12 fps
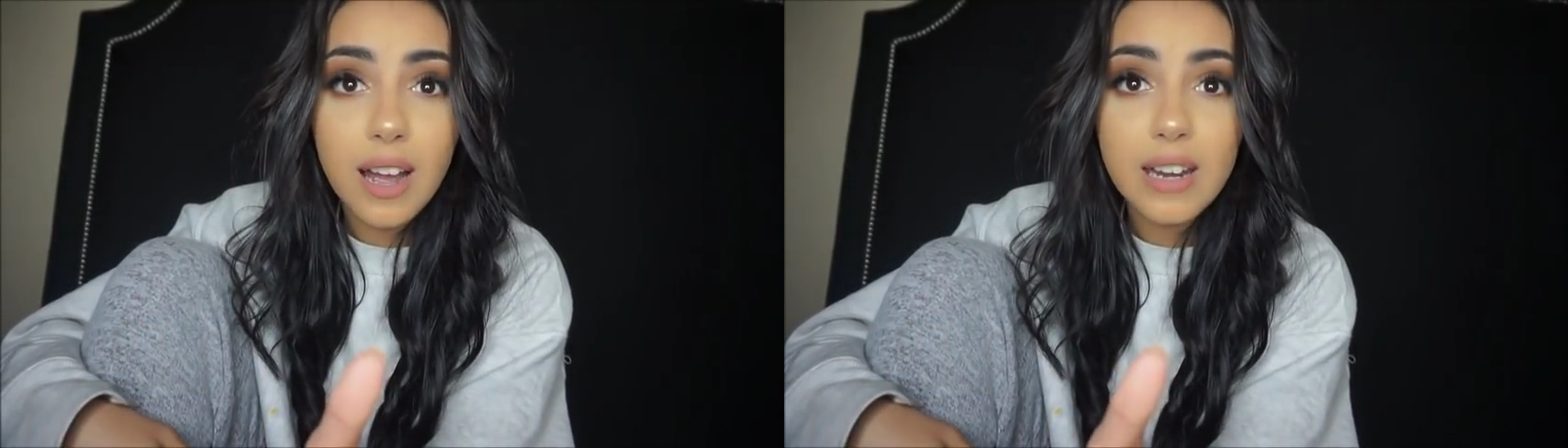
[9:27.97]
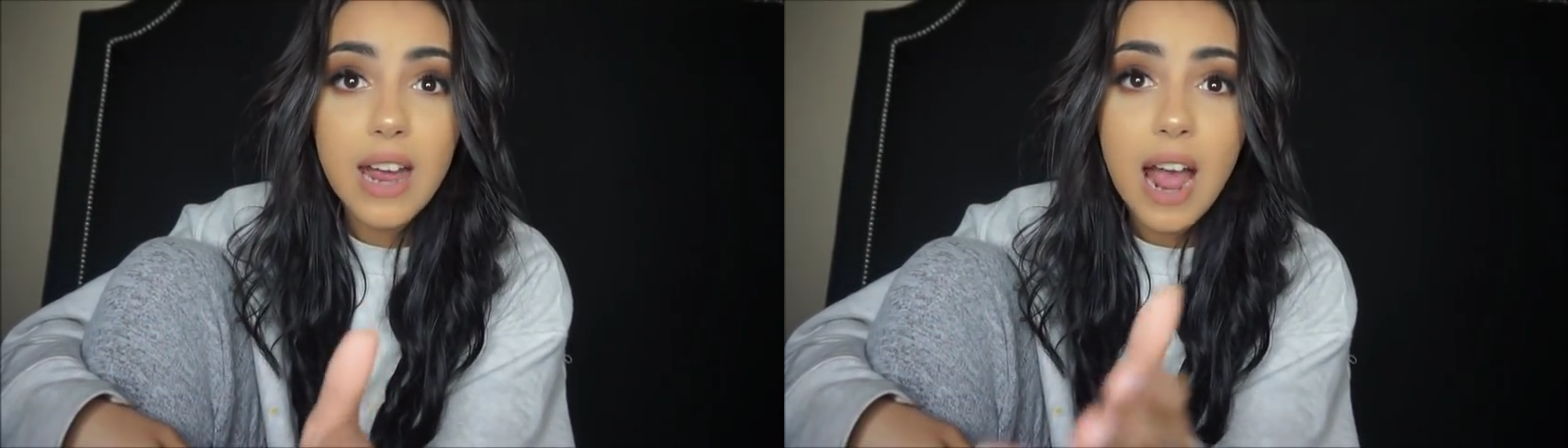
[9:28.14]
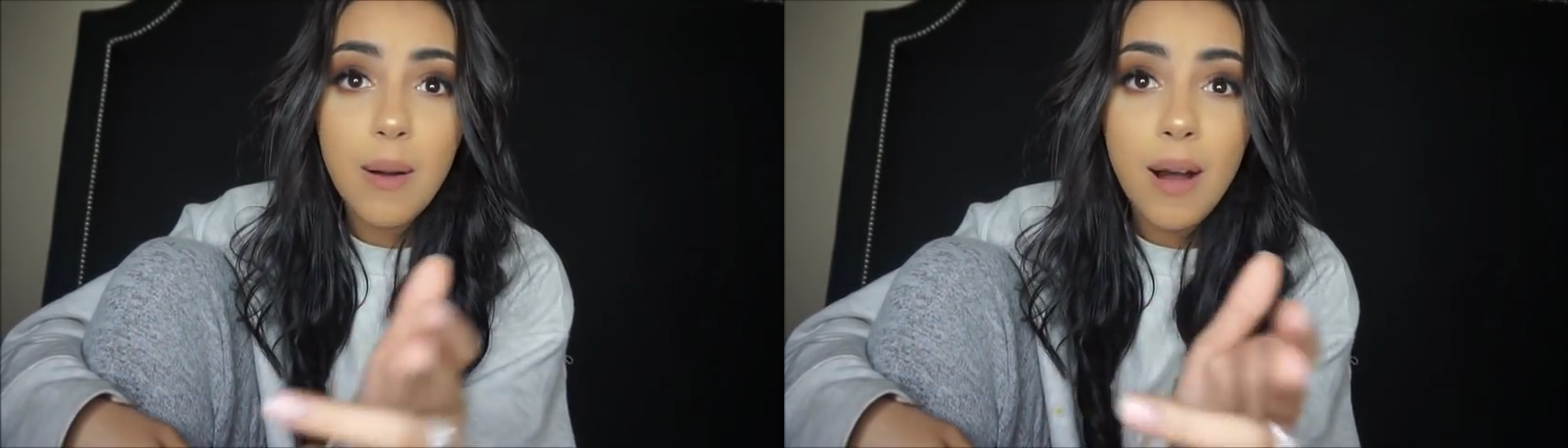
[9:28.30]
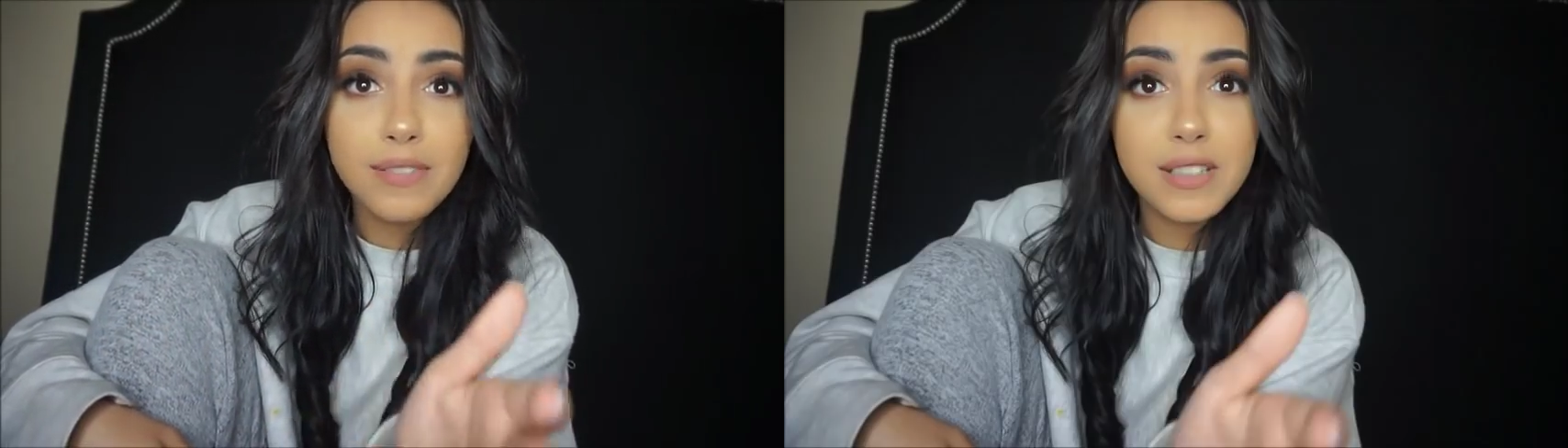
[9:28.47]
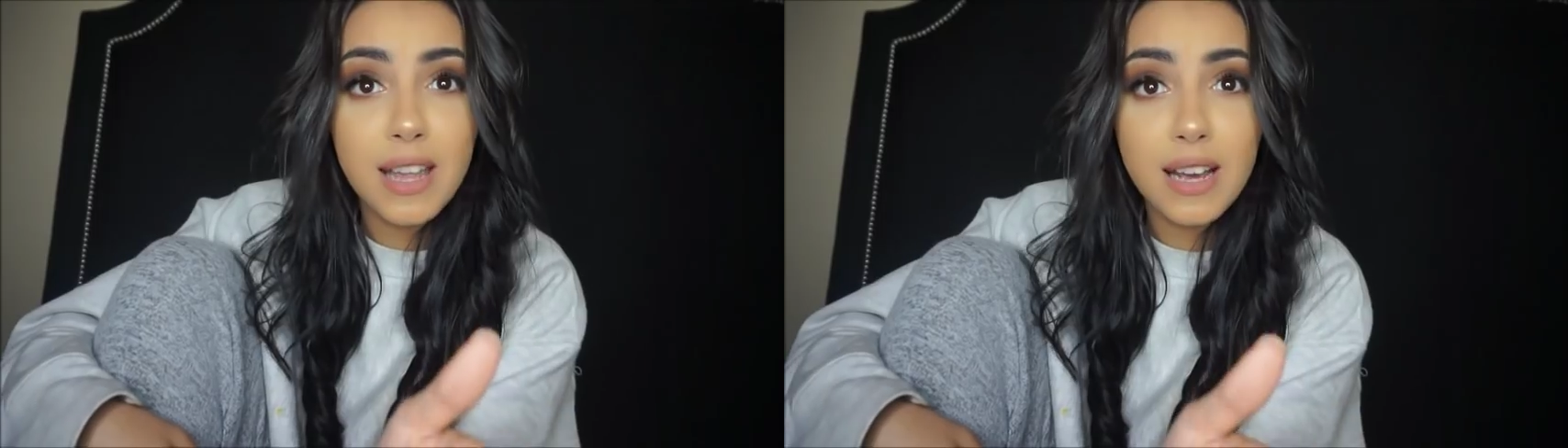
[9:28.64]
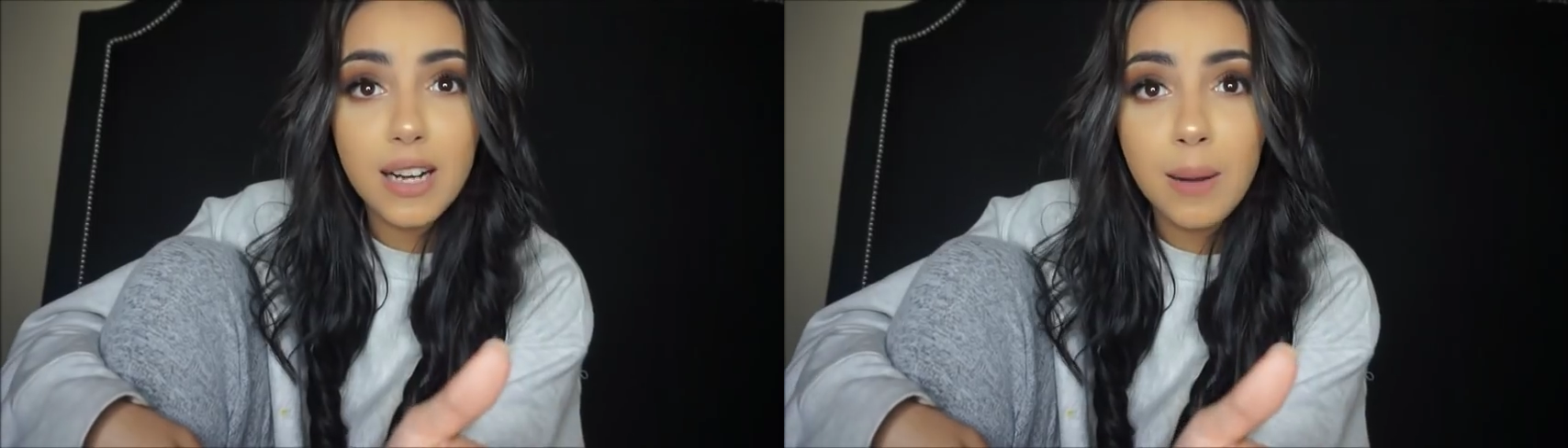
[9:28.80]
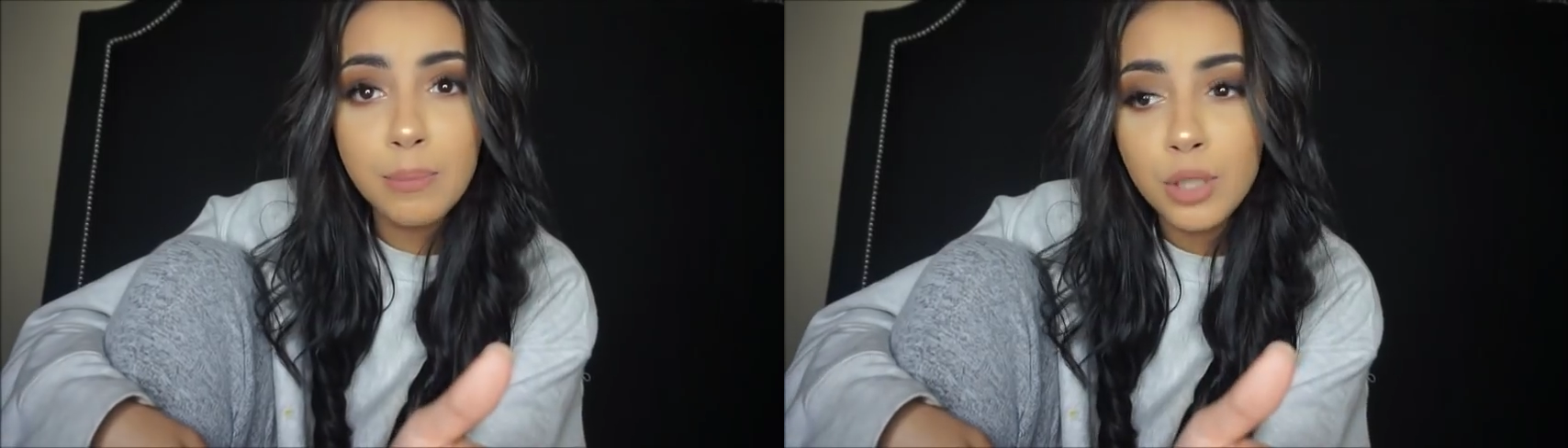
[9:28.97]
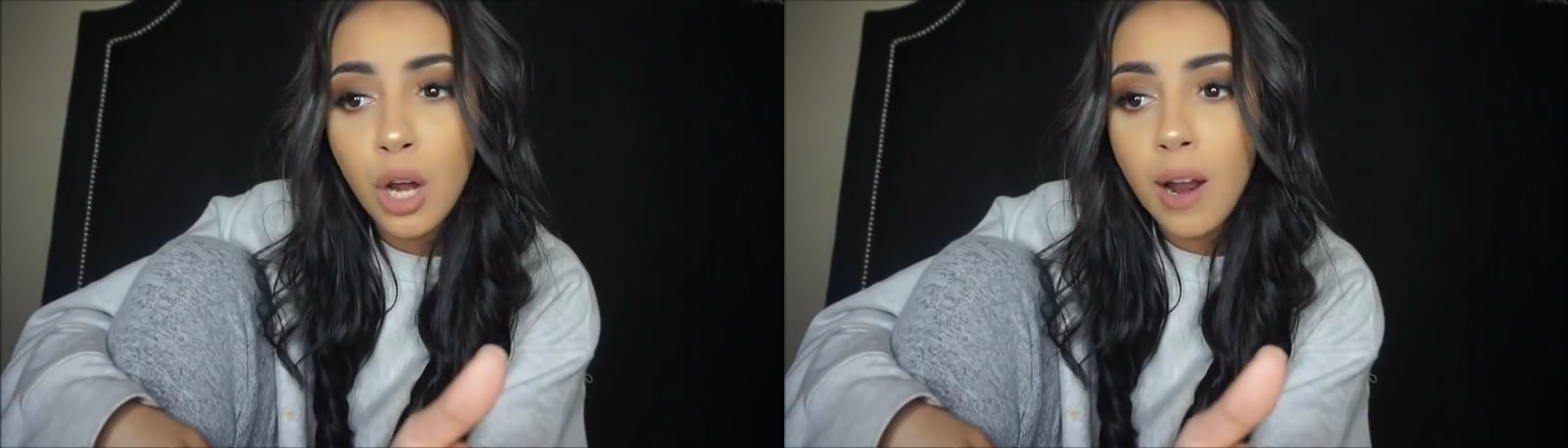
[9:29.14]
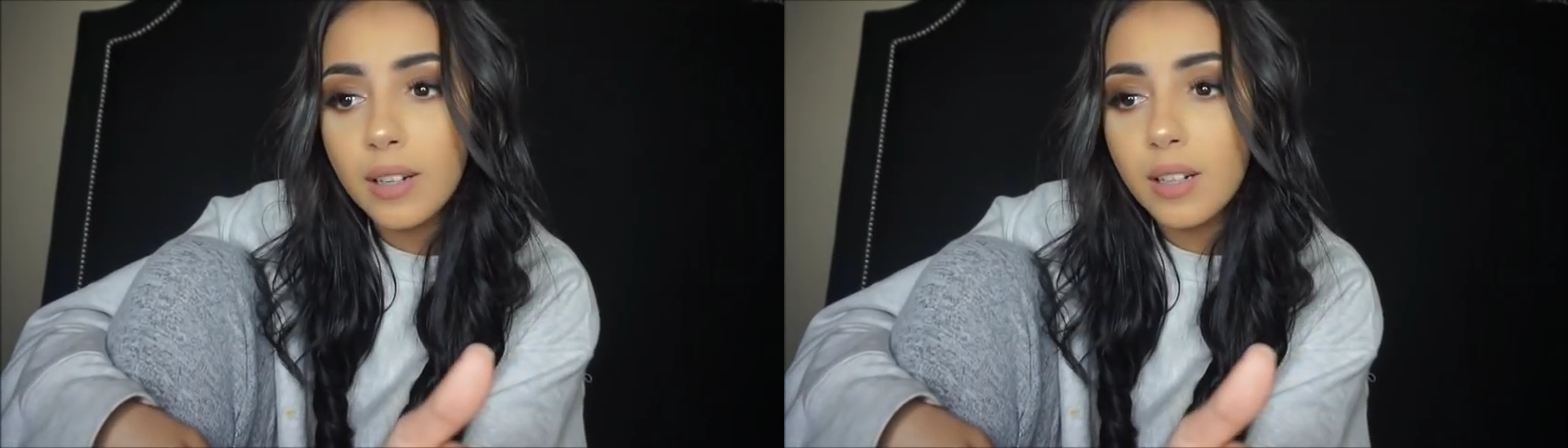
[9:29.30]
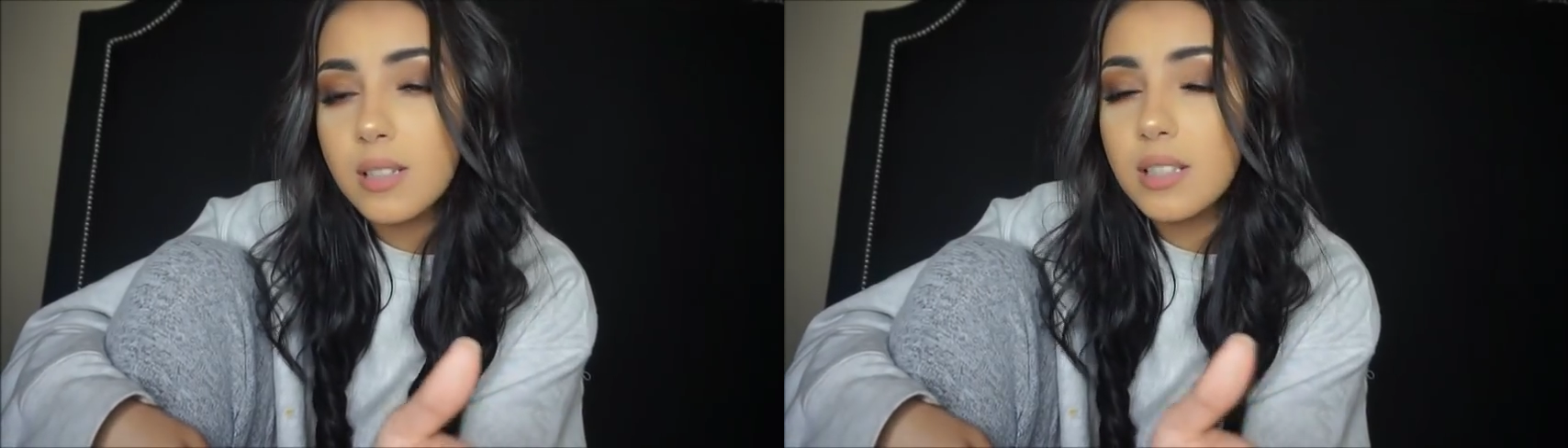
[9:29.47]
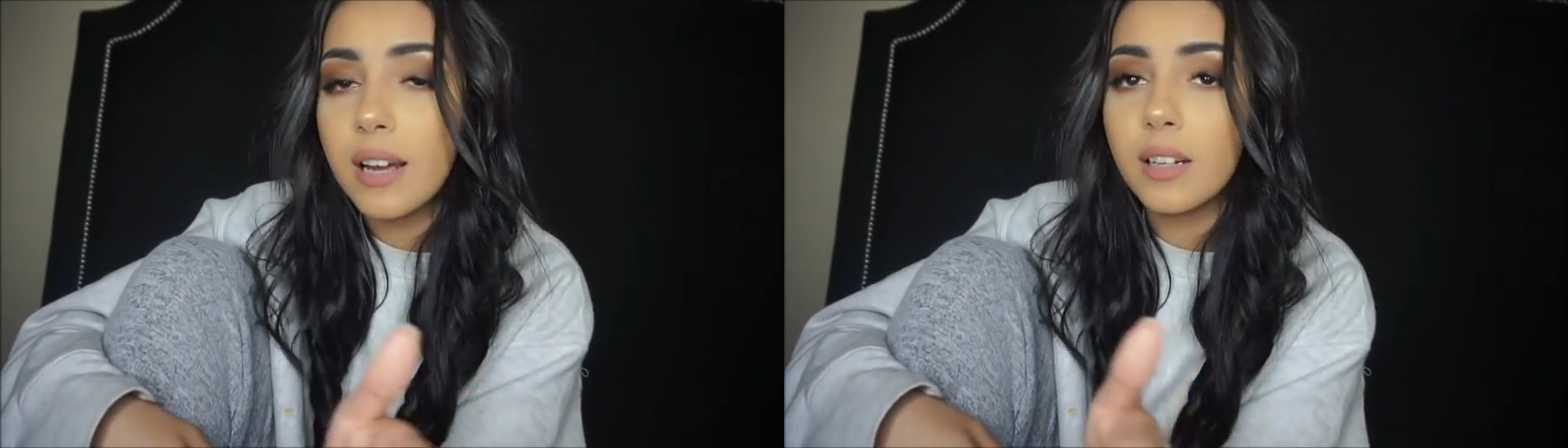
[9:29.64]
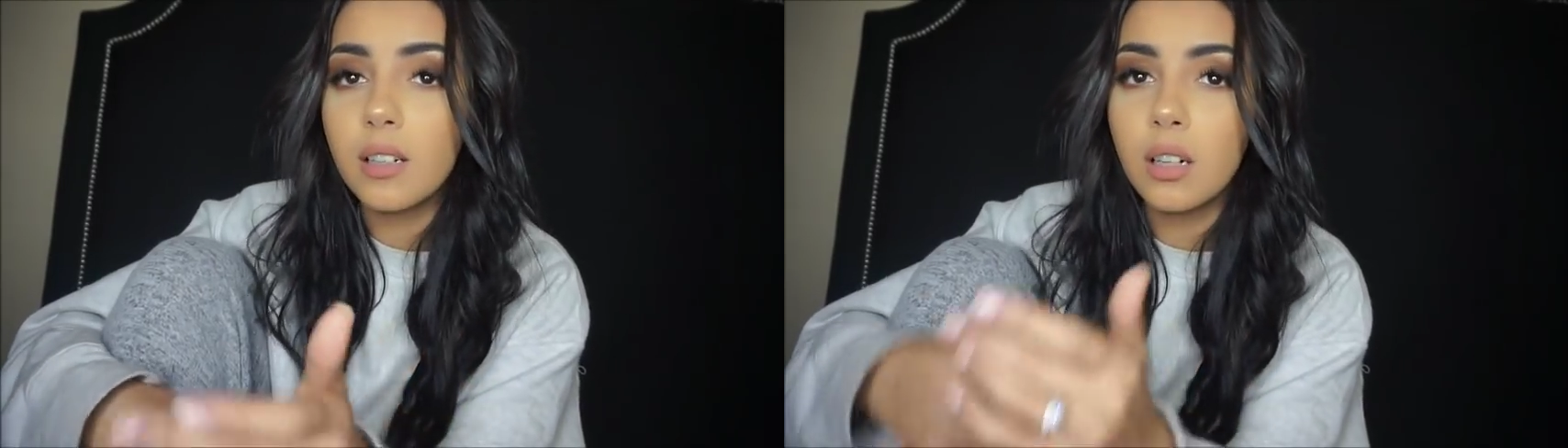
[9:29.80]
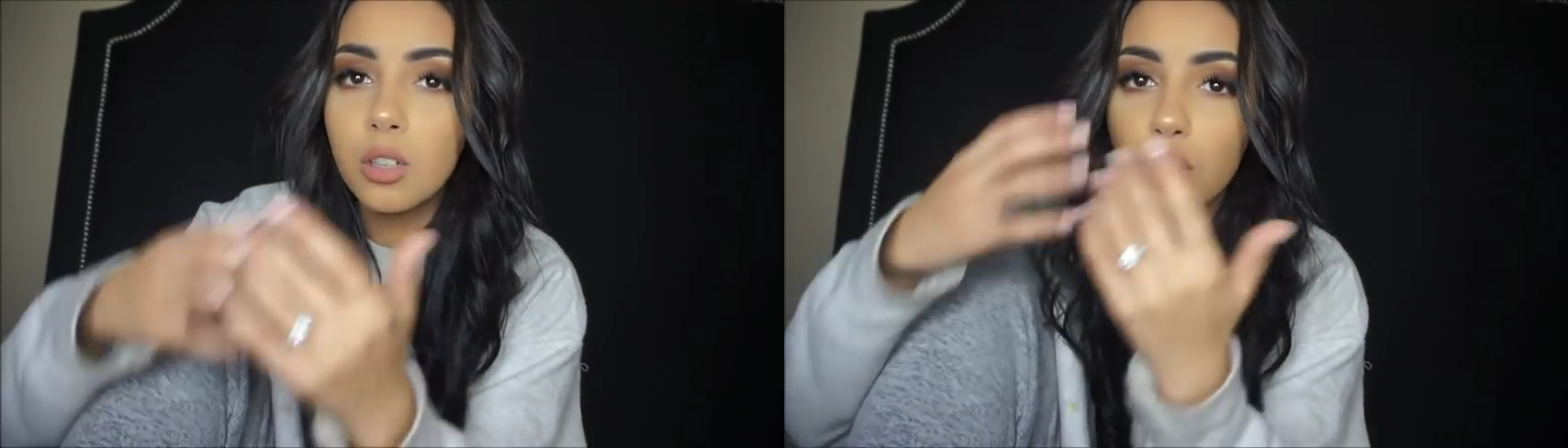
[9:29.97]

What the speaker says: An hour after that, come 9, I was like